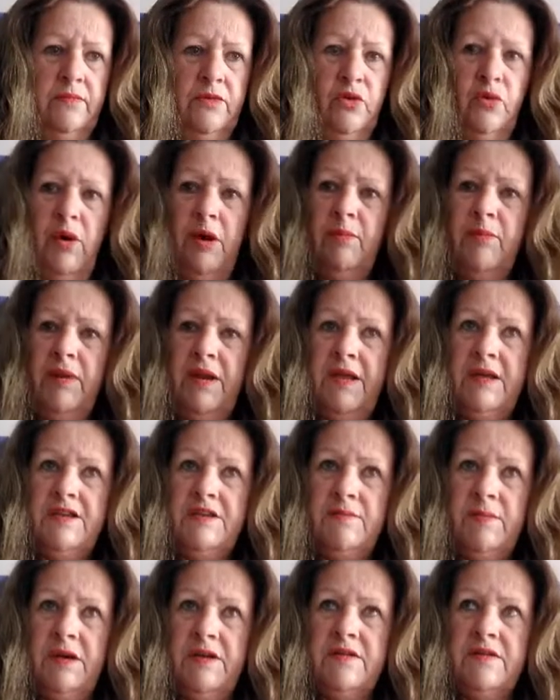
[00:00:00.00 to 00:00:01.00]
Do I
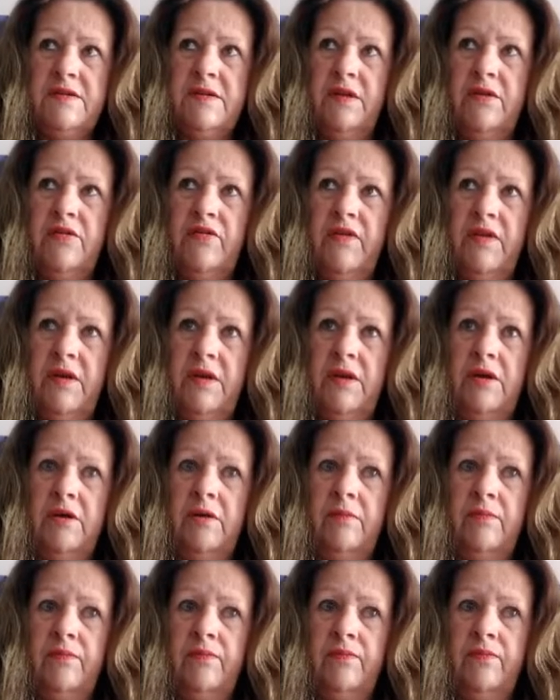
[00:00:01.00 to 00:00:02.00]
place myself in
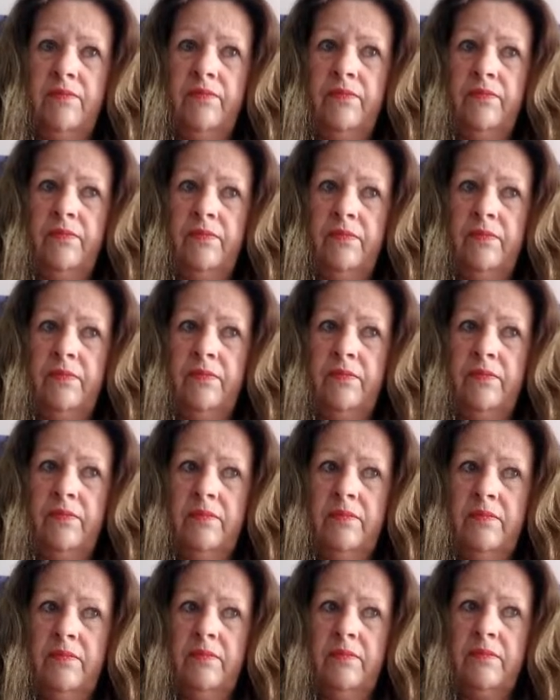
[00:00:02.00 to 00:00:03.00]
a
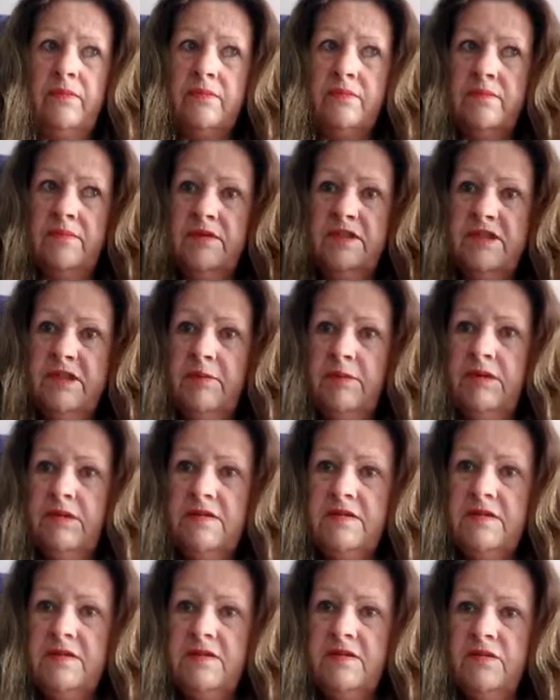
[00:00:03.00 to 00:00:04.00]
similar
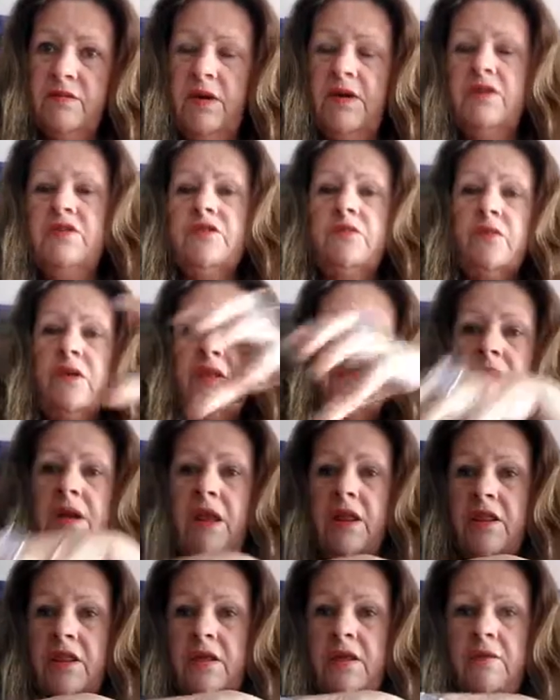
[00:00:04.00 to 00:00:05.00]
situation with
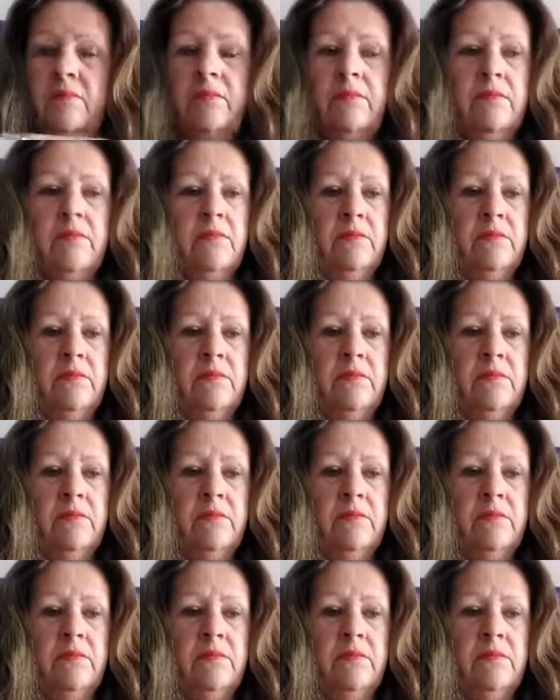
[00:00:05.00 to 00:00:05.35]
another